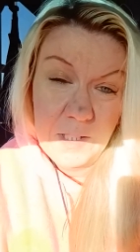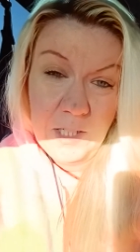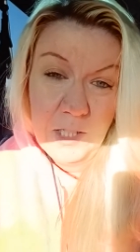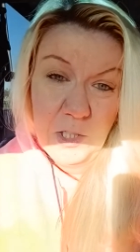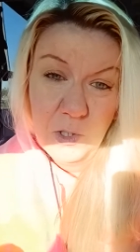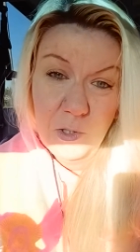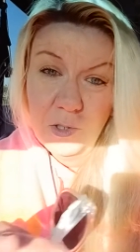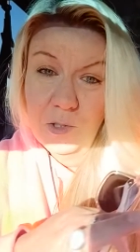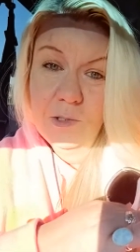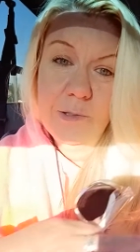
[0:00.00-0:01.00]
in
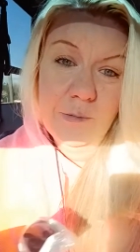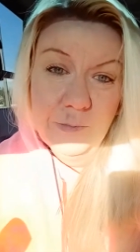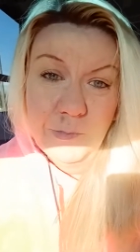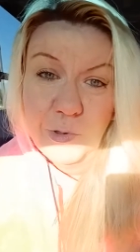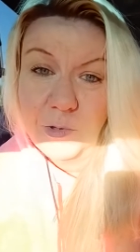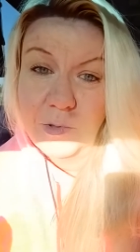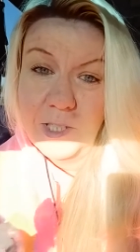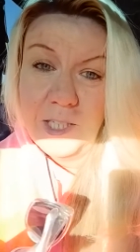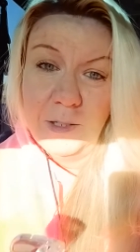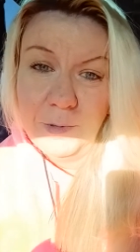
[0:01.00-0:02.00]
your
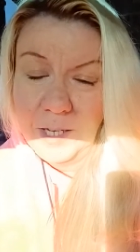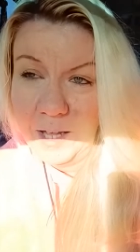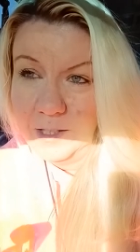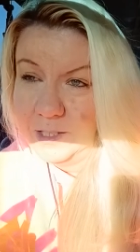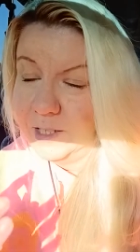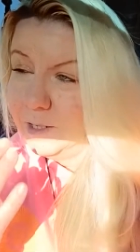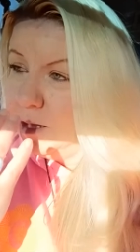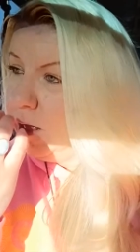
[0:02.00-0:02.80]
3D reality.